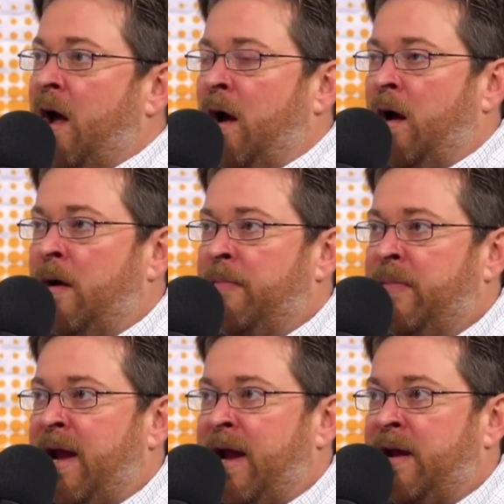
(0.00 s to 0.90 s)

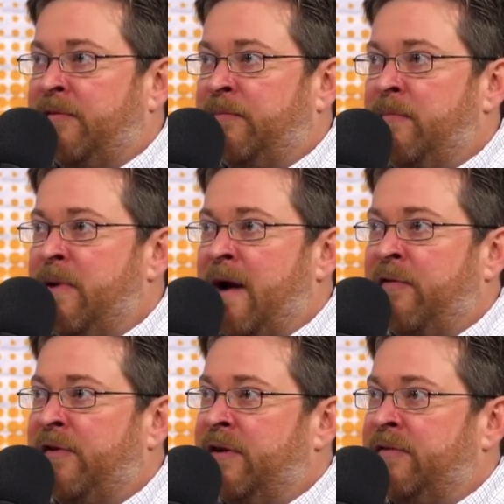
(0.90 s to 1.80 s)
And it's
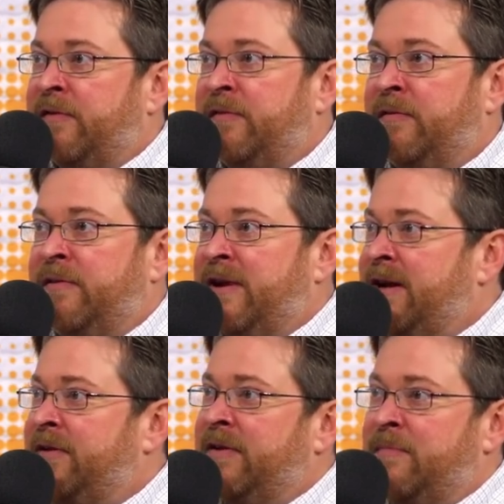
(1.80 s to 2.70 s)
ever since the
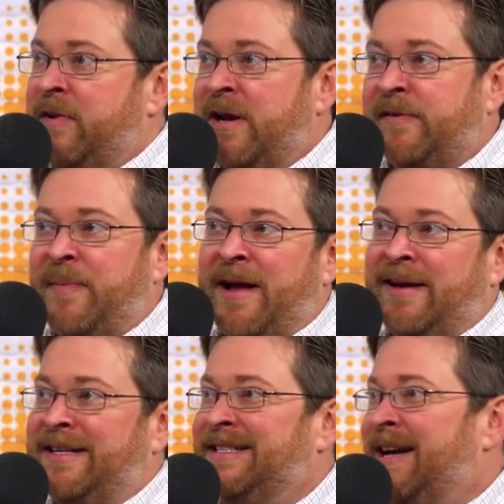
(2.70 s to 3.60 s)
cities and
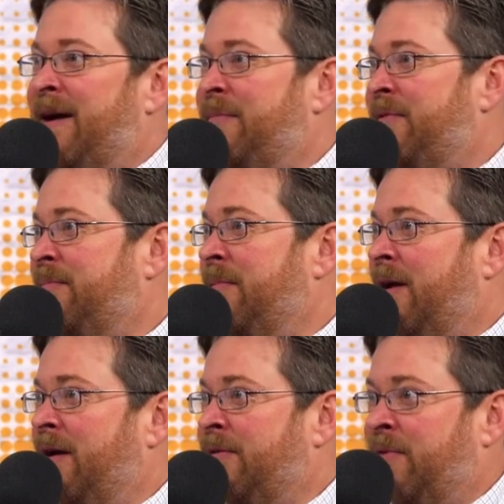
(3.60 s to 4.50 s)
municipalities stopped
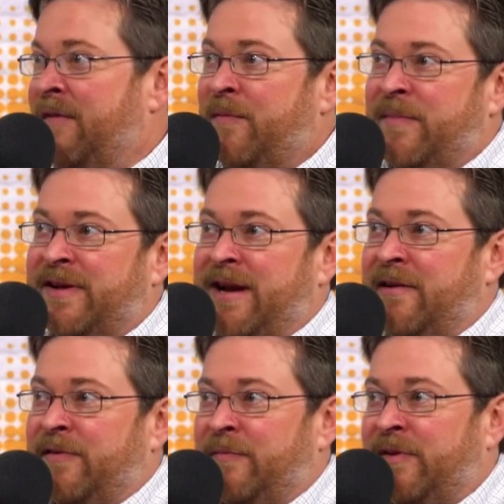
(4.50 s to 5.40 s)
spraying for
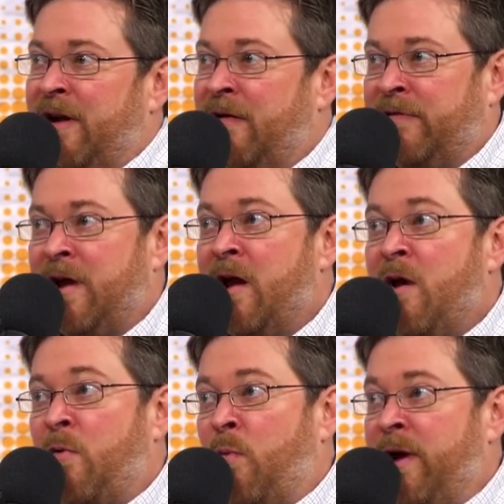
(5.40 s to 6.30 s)
mosquitoes themselves,
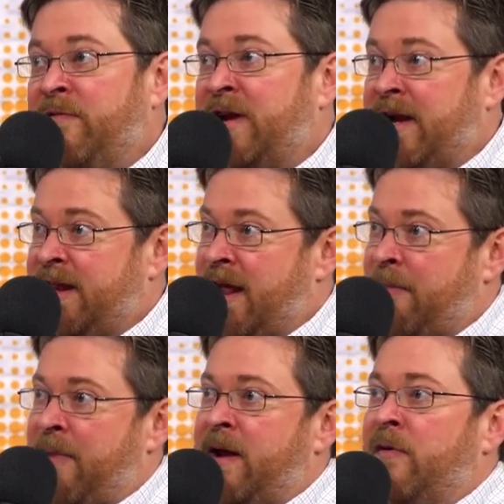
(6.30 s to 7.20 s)
we've taken
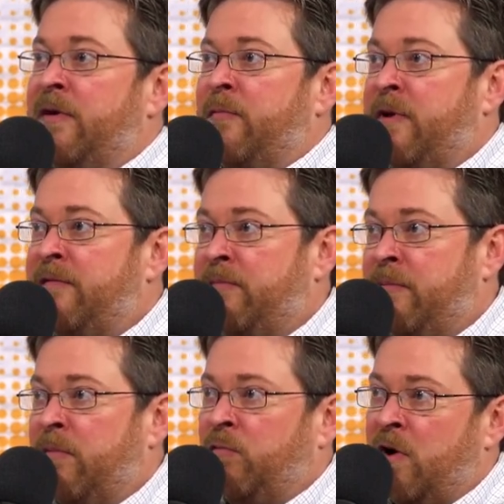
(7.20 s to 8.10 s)
that mantle and we've
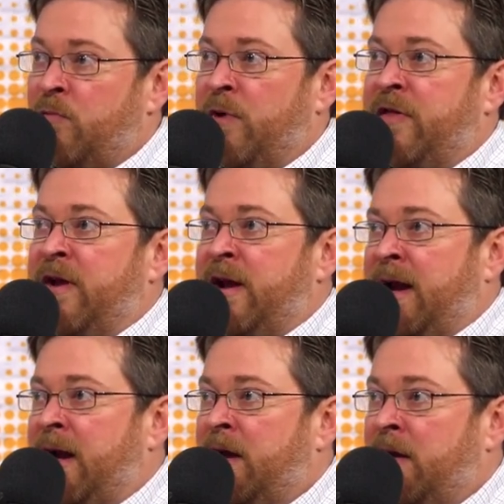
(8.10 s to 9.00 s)
run with it.
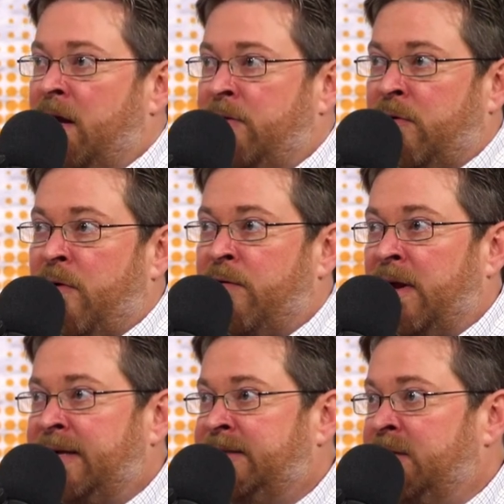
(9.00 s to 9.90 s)
And so over
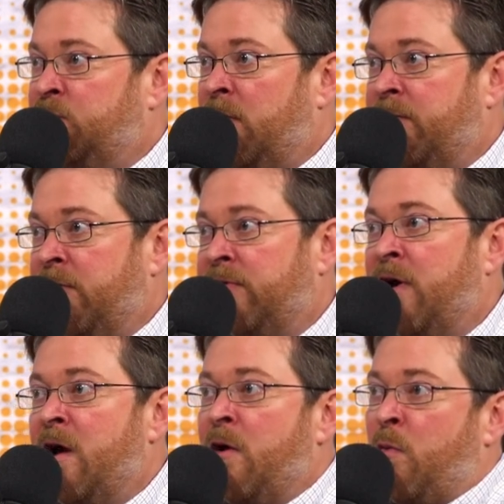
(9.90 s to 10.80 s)
the last 10, 12
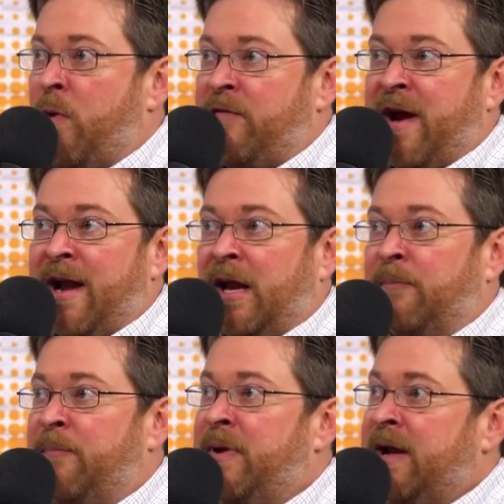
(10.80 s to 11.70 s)
years, we've gotten
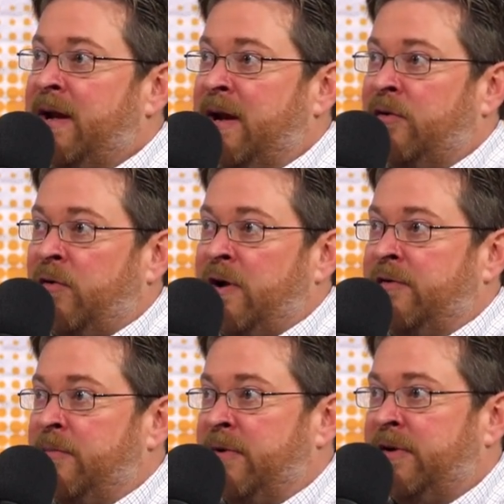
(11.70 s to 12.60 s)
a big
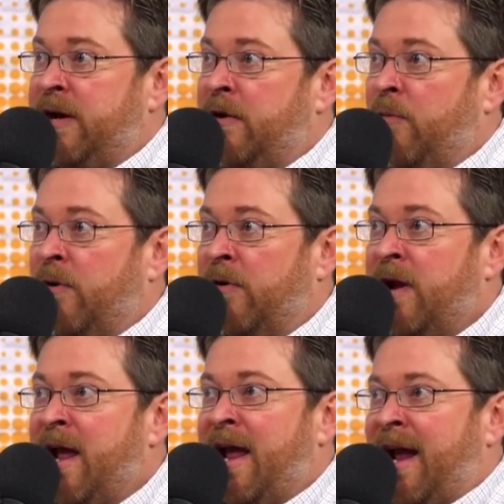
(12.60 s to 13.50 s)
increase in mosquito work.